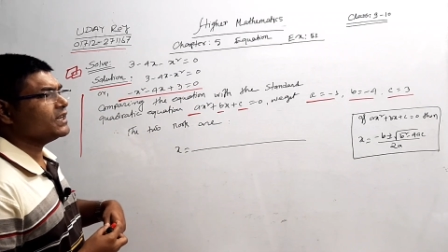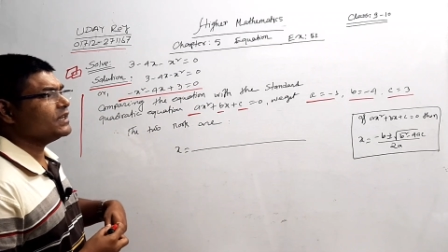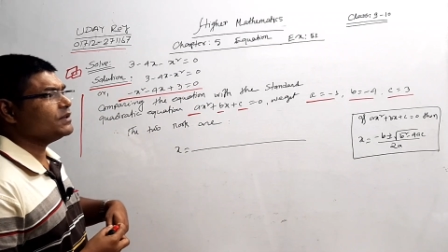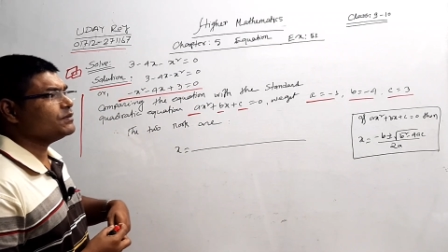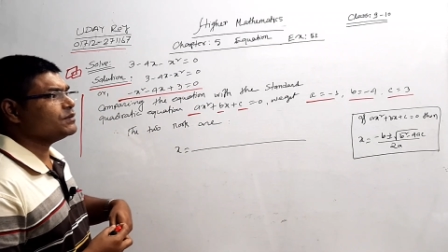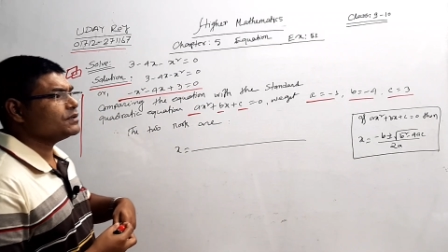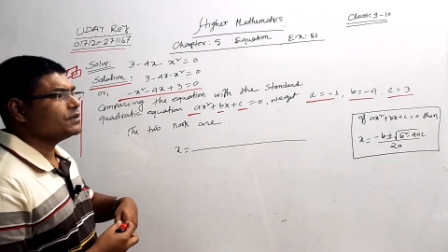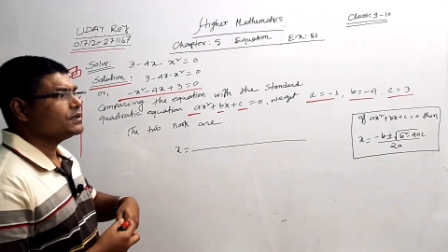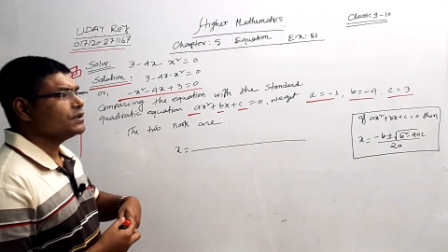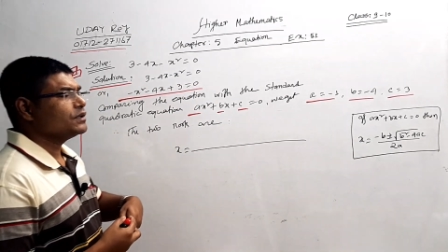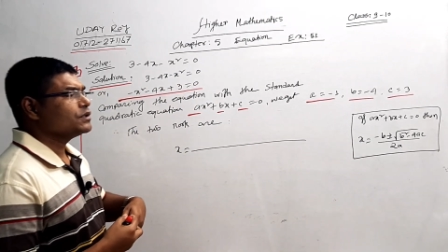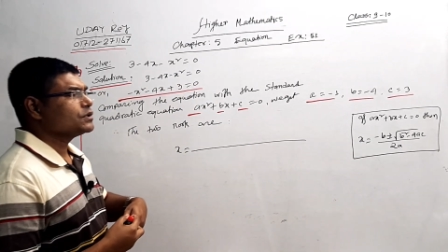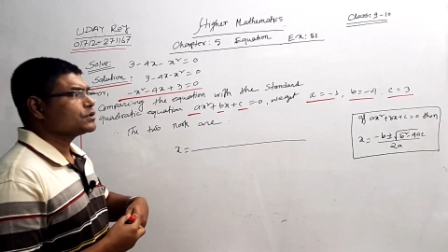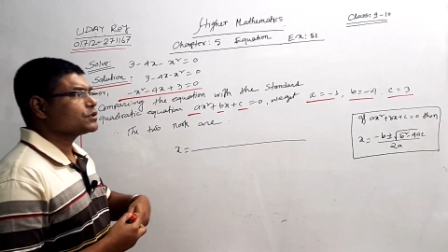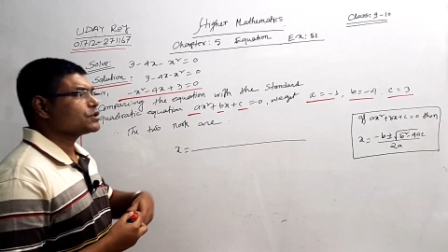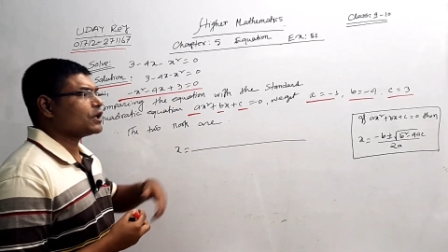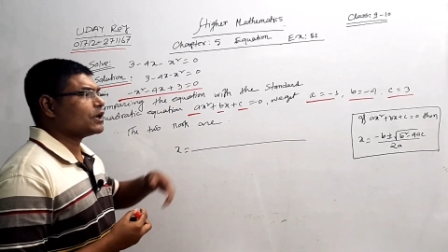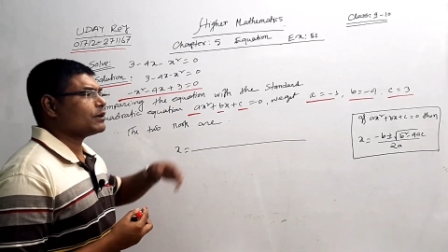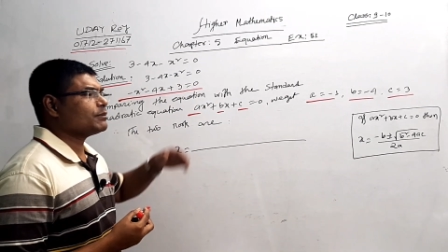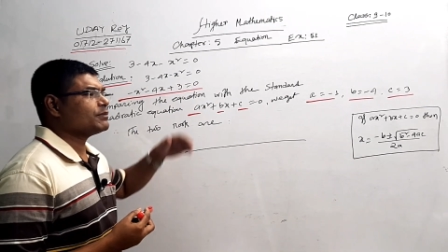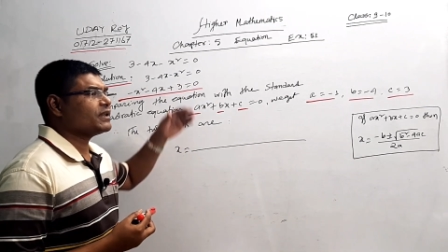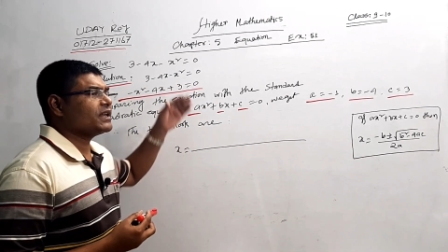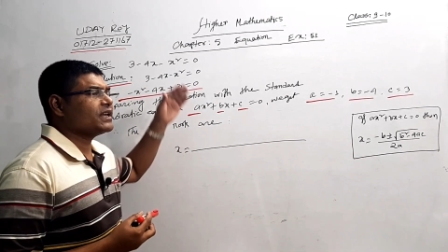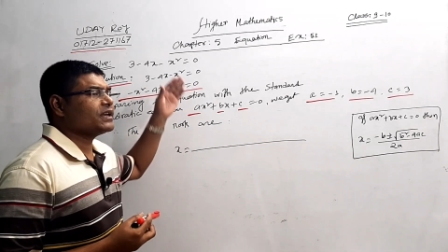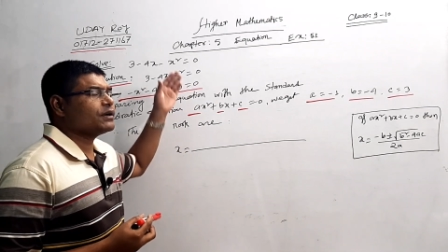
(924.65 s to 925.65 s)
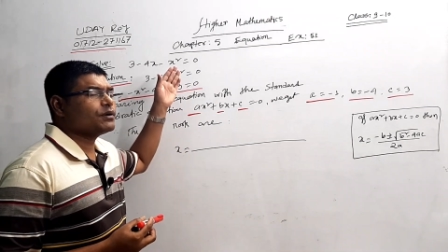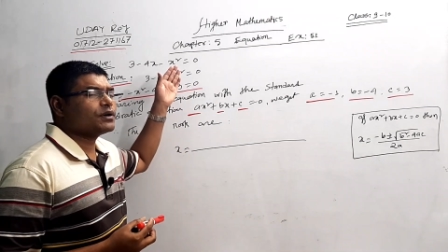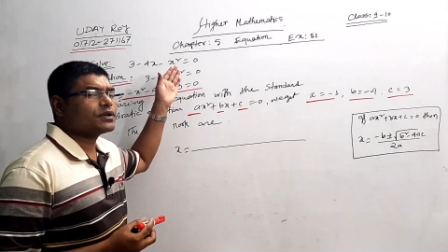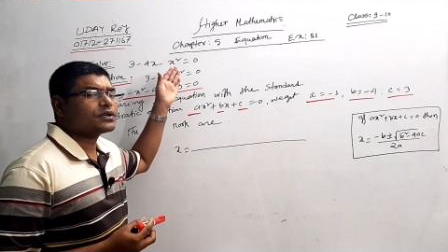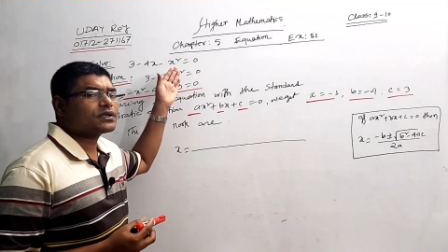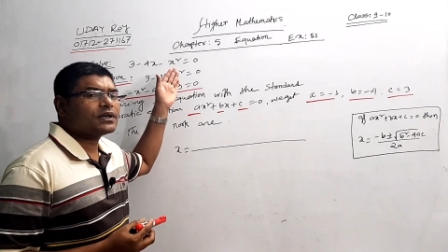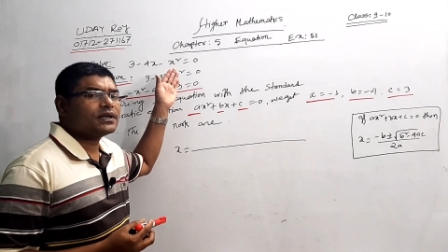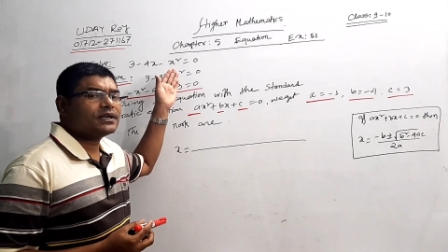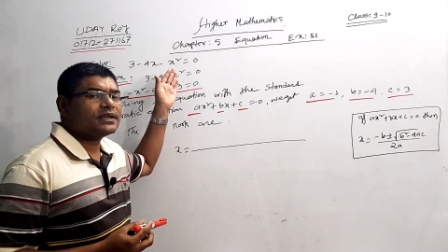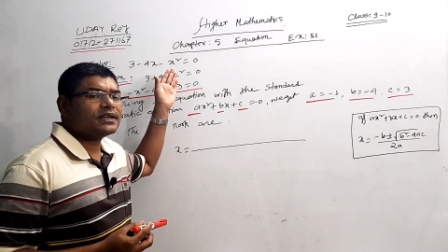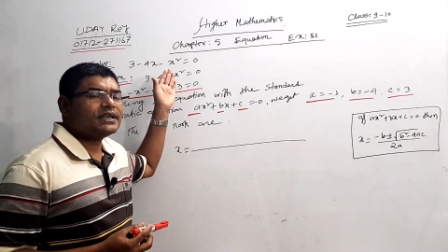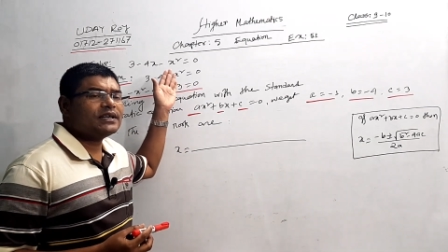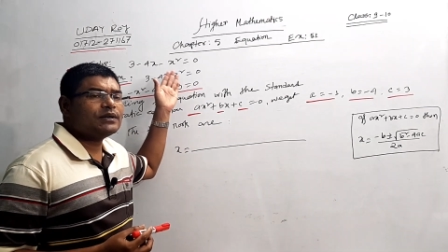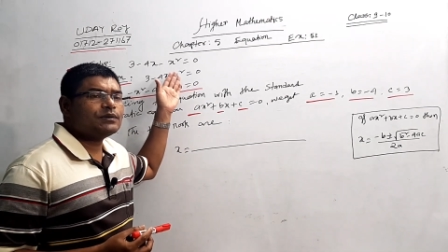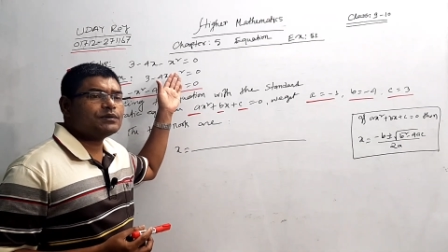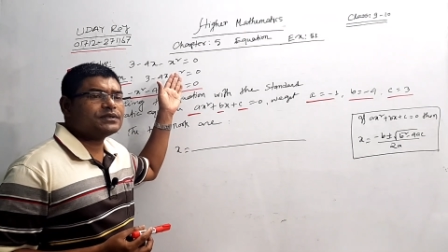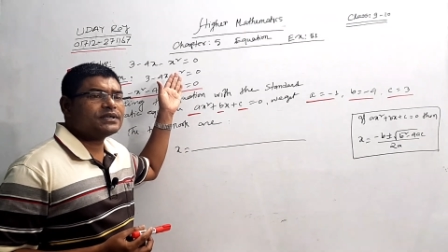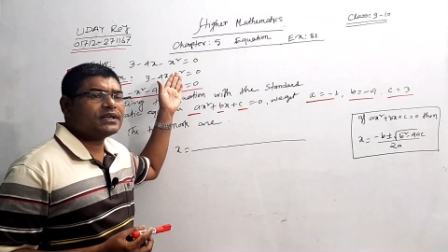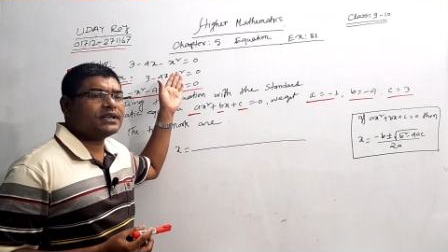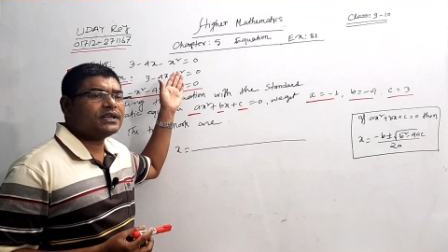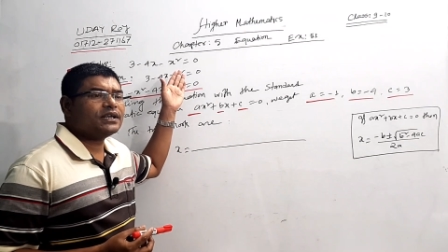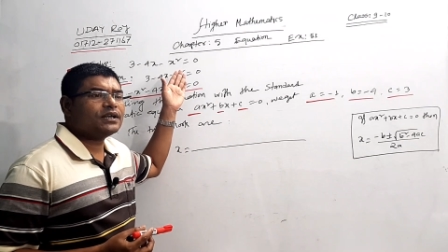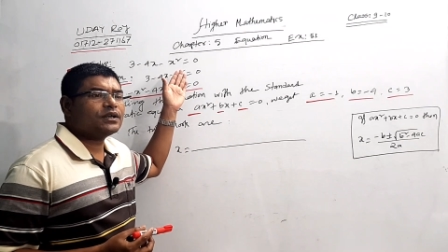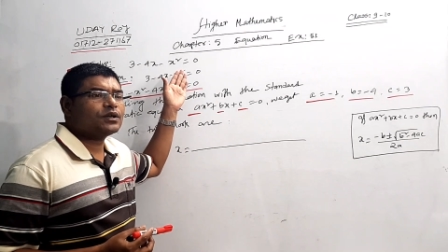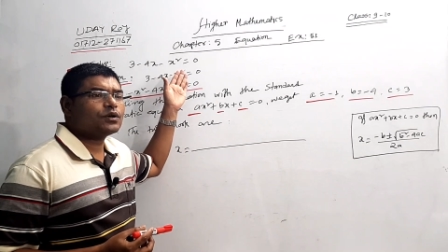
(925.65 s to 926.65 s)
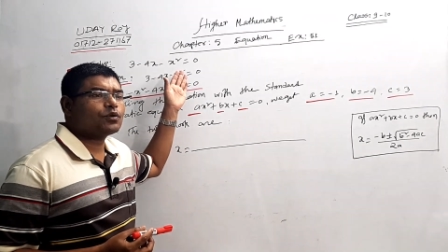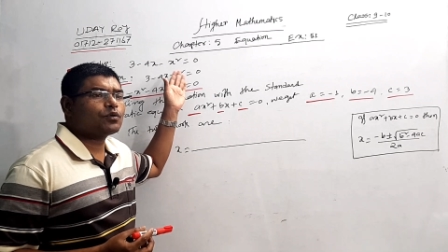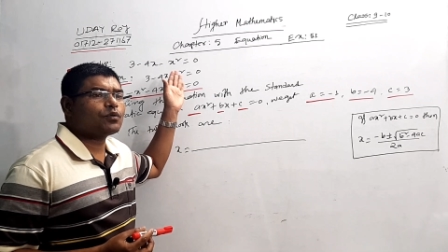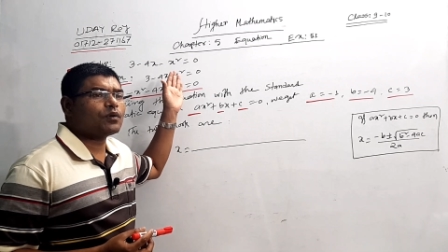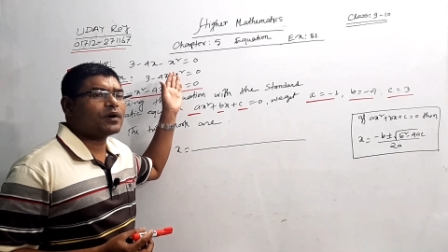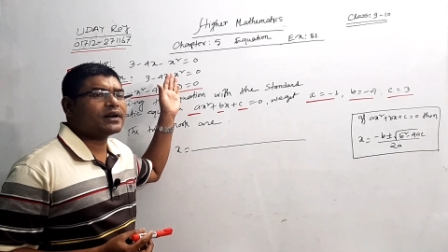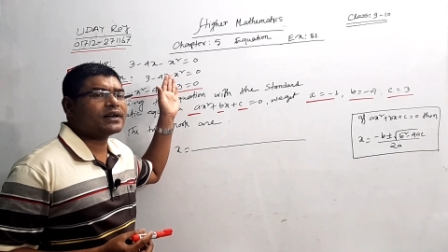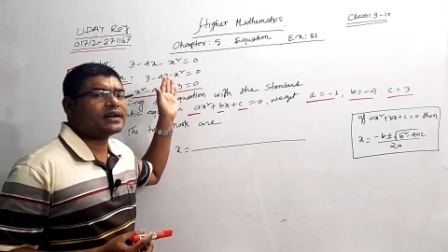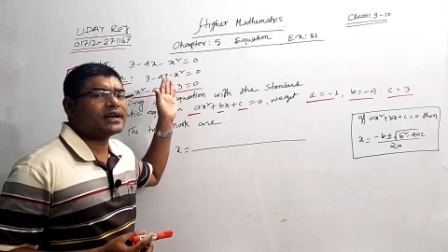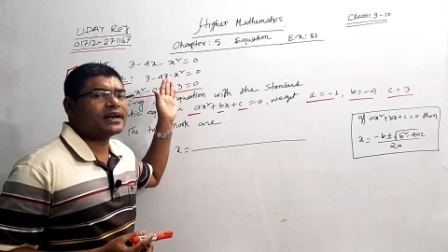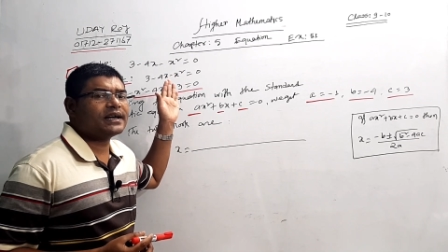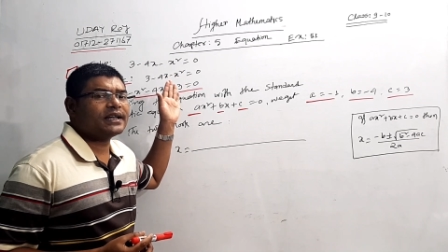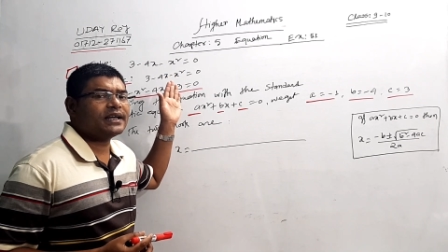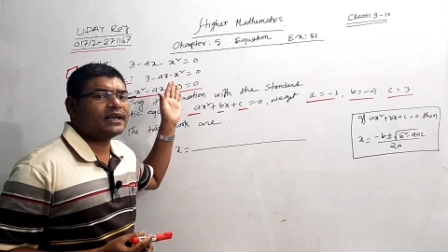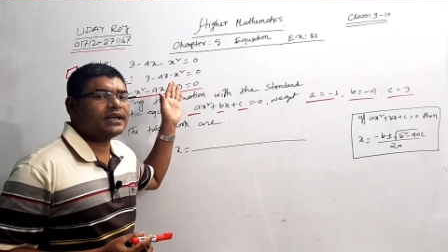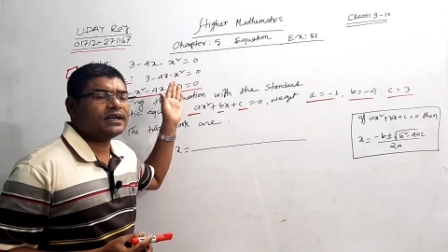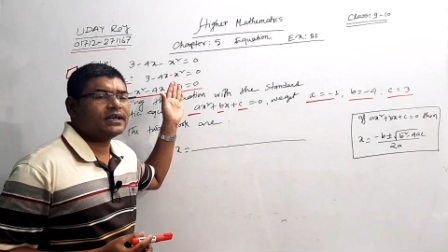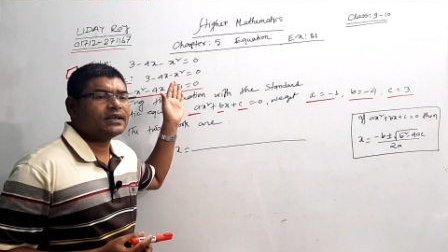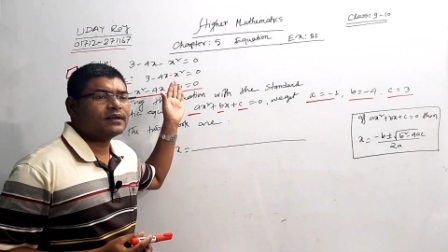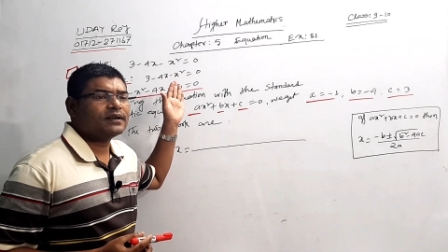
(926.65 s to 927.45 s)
using quadratic